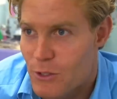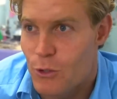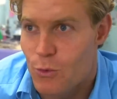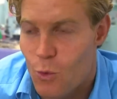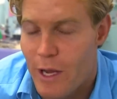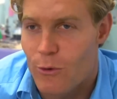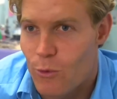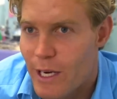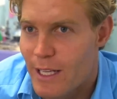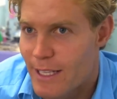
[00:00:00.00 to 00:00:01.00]
too weak
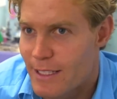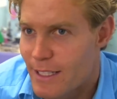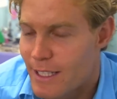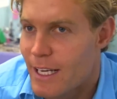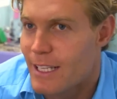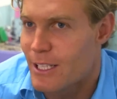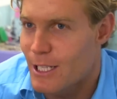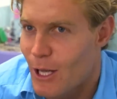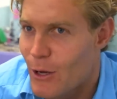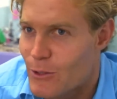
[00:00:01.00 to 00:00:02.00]
really to, to
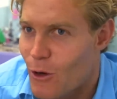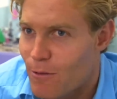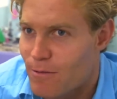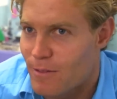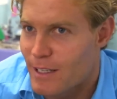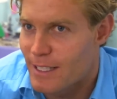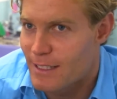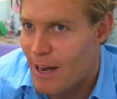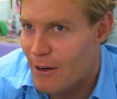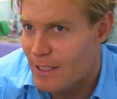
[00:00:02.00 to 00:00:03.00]
close off his
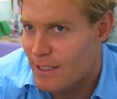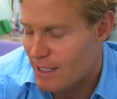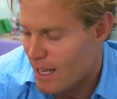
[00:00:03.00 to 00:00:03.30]
larynx,